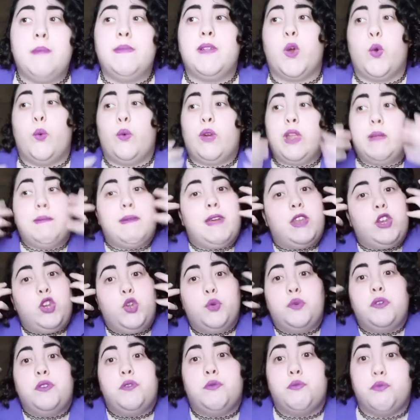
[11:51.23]
Like, what am I
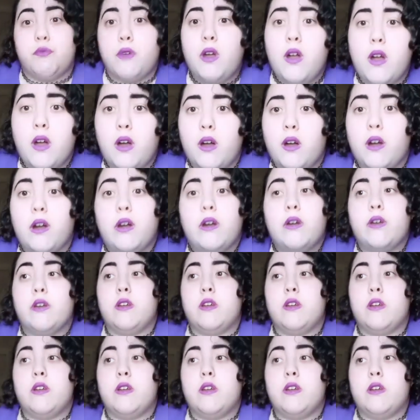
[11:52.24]
doing wrong?